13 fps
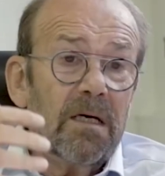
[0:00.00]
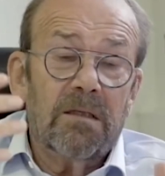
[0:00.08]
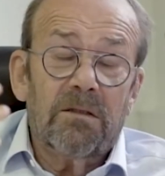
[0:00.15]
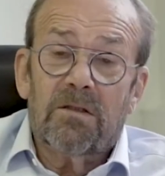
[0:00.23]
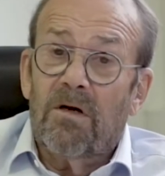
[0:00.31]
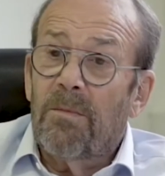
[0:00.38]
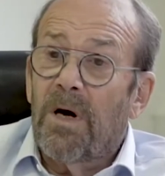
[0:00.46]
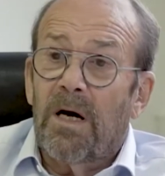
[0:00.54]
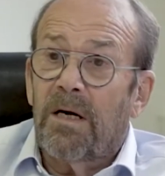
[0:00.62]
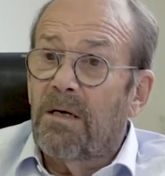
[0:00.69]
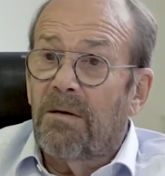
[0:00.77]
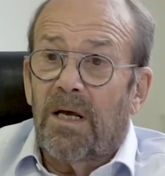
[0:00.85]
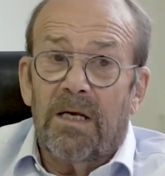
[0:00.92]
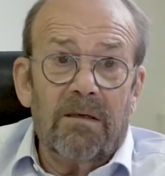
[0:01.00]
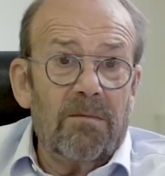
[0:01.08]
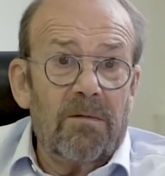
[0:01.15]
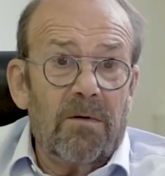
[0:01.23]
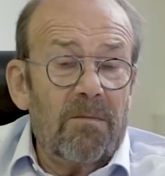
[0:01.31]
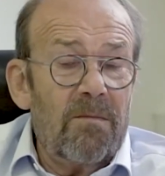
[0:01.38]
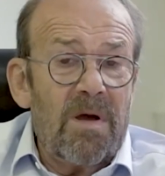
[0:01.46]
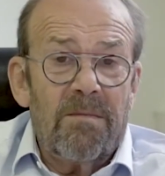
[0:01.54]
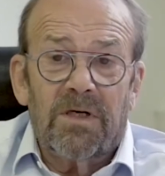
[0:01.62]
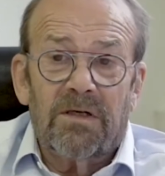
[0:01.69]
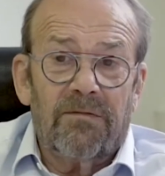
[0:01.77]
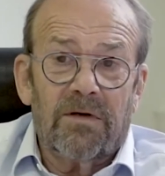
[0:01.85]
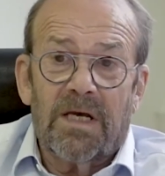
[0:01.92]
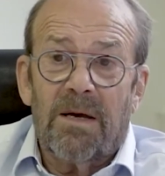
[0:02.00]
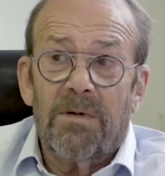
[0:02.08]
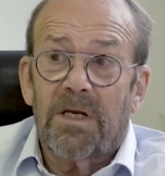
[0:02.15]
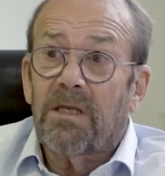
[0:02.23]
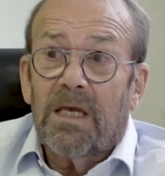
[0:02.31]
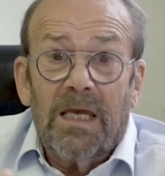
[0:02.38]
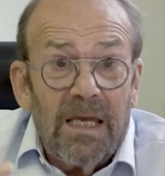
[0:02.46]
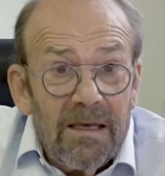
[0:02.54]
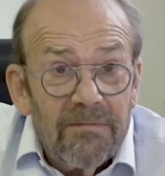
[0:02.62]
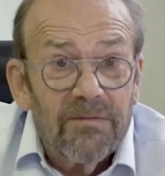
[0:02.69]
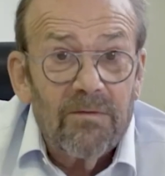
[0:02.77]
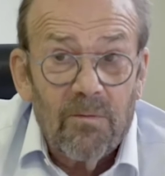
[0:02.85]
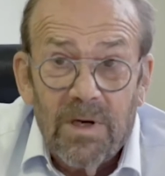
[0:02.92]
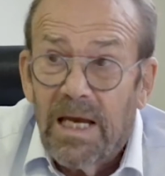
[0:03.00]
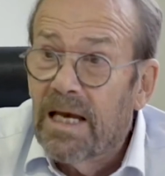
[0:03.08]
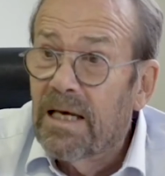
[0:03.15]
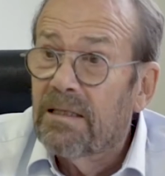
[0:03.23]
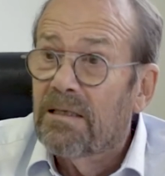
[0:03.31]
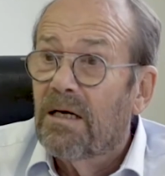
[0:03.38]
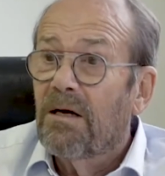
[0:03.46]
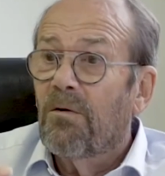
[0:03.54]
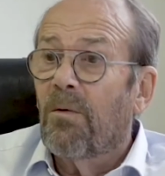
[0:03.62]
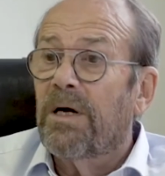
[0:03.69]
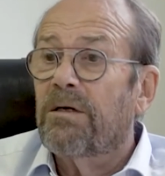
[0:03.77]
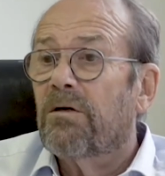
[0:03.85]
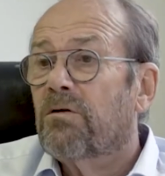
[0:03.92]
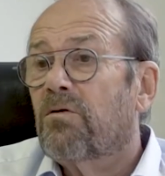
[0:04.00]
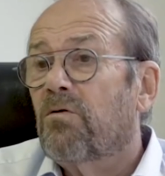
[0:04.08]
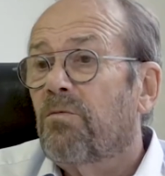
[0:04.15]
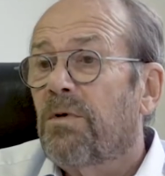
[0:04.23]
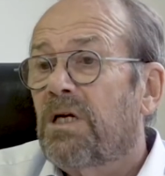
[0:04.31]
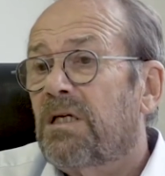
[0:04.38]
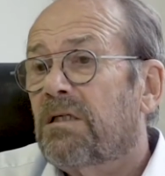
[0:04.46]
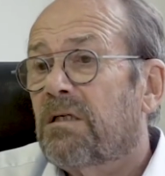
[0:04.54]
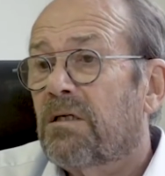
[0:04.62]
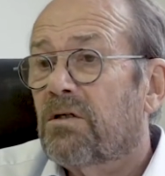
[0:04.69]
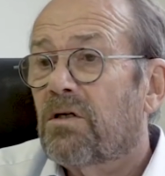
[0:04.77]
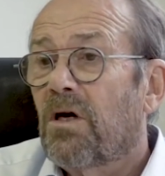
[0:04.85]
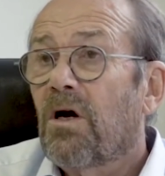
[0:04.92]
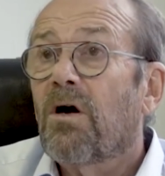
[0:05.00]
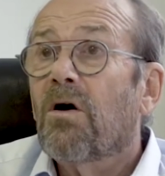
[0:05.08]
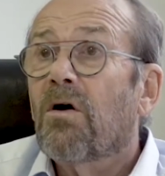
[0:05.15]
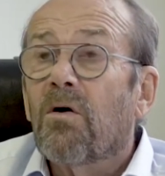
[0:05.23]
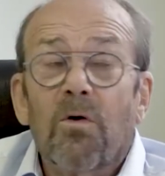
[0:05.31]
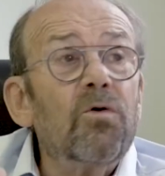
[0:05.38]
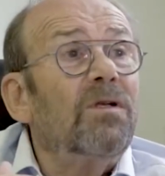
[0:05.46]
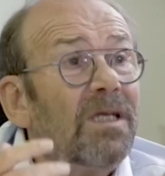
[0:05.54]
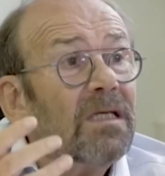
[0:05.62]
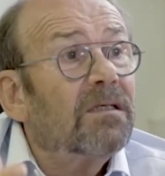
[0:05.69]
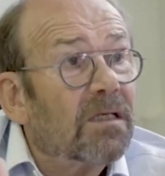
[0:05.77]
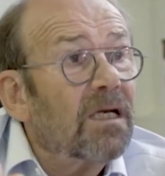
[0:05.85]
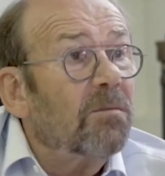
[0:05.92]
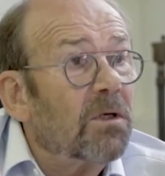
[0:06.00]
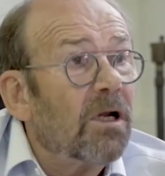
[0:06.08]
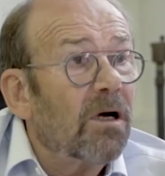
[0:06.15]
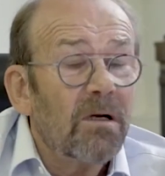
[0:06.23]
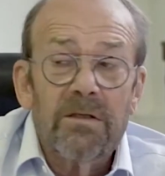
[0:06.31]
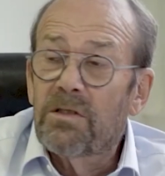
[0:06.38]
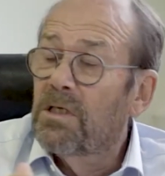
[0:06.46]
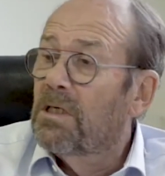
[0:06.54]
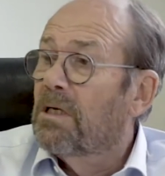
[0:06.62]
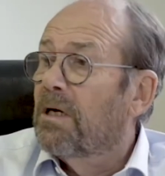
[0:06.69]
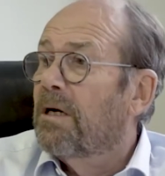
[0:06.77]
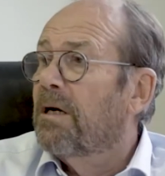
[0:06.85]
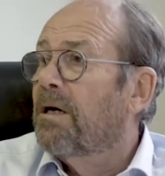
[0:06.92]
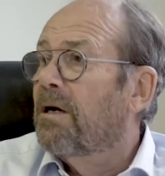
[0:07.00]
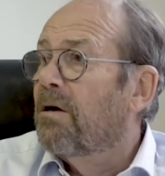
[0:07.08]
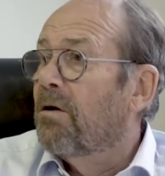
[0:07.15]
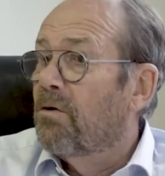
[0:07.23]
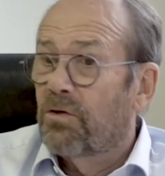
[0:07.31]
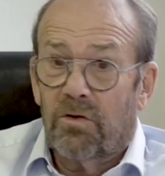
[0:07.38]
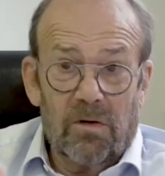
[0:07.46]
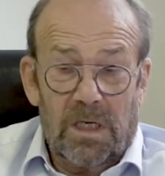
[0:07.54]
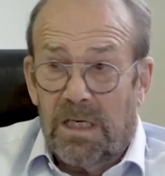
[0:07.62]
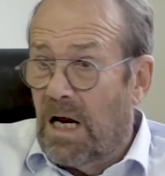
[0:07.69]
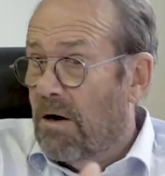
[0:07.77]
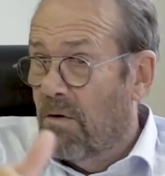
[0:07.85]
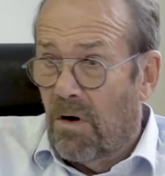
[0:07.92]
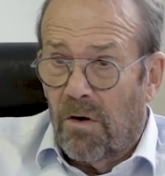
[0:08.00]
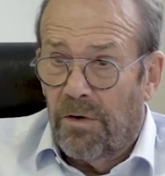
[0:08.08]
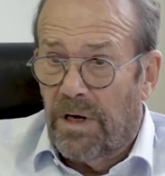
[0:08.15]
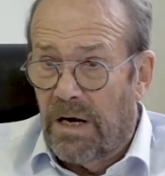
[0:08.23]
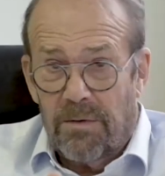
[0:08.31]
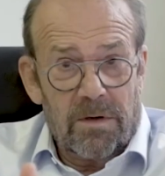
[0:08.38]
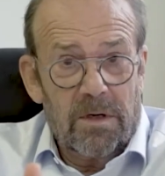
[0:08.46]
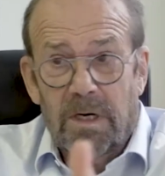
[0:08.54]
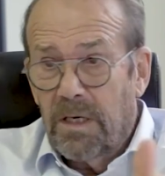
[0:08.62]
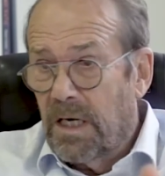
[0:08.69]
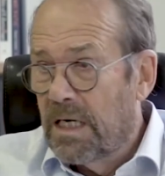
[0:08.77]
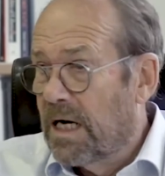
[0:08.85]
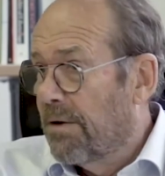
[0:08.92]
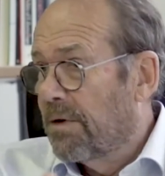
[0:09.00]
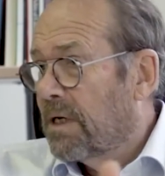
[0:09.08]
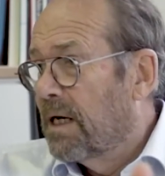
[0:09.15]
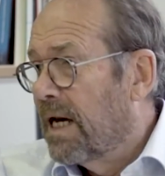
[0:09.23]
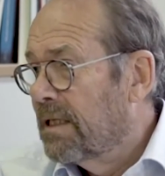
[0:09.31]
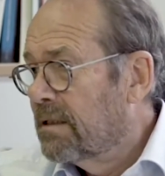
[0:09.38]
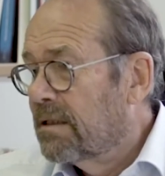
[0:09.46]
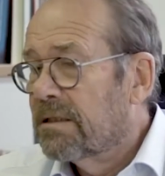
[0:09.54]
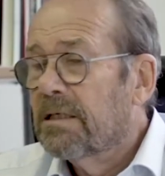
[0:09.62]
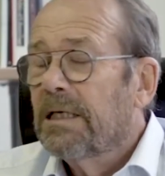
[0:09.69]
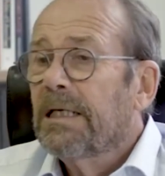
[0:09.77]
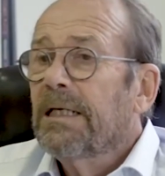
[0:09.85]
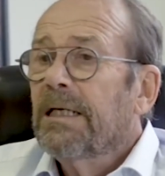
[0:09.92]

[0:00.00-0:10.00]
Some are in members of the cabinet. Even we had one or two ministers who did criminology also in our classes.